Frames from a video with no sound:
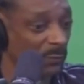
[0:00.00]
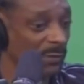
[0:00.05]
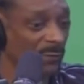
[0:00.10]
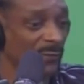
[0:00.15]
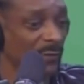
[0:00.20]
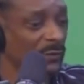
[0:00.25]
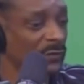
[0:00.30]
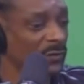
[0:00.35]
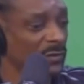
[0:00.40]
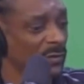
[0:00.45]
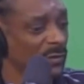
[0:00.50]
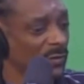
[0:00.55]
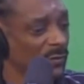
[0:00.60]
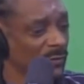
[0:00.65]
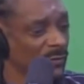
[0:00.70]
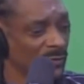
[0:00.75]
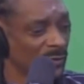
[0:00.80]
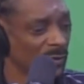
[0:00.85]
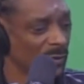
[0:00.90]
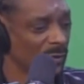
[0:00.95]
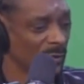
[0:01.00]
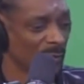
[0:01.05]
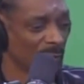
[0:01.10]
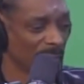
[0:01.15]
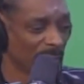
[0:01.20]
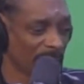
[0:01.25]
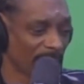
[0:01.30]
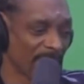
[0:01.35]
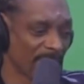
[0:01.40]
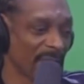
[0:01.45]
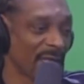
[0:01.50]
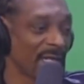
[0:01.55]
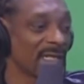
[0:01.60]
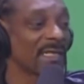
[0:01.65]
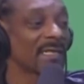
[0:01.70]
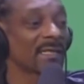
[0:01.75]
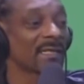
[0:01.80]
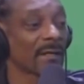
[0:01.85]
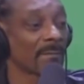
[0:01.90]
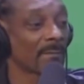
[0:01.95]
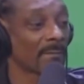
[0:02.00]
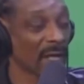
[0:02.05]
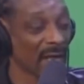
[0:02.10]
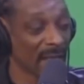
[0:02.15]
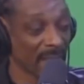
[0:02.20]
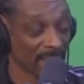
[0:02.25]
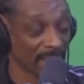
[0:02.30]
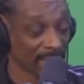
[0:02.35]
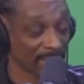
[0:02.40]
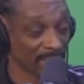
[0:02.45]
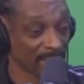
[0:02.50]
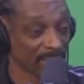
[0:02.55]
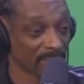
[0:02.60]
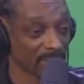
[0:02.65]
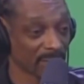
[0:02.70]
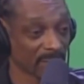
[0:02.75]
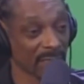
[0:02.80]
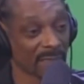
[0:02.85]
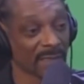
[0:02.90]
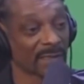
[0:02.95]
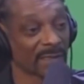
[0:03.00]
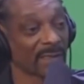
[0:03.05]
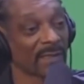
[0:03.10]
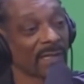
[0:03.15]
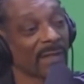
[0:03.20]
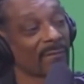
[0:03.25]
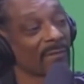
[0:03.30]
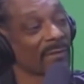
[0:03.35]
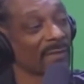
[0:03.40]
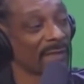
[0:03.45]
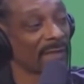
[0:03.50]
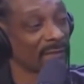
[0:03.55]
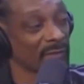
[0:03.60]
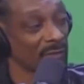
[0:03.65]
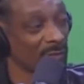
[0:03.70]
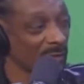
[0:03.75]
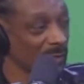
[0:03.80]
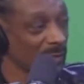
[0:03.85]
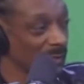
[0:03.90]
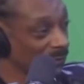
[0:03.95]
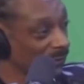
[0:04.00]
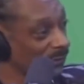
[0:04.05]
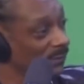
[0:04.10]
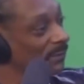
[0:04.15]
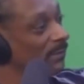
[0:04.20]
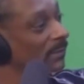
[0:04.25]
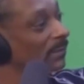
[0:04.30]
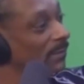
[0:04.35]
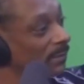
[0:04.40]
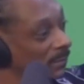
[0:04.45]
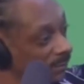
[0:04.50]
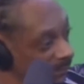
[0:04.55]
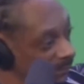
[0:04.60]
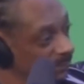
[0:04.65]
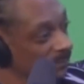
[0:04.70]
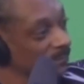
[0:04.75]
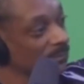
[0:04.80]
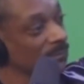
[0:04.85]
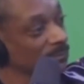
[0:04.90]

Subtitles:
Every day Snoop went to trial, and those guys had to come testify against him.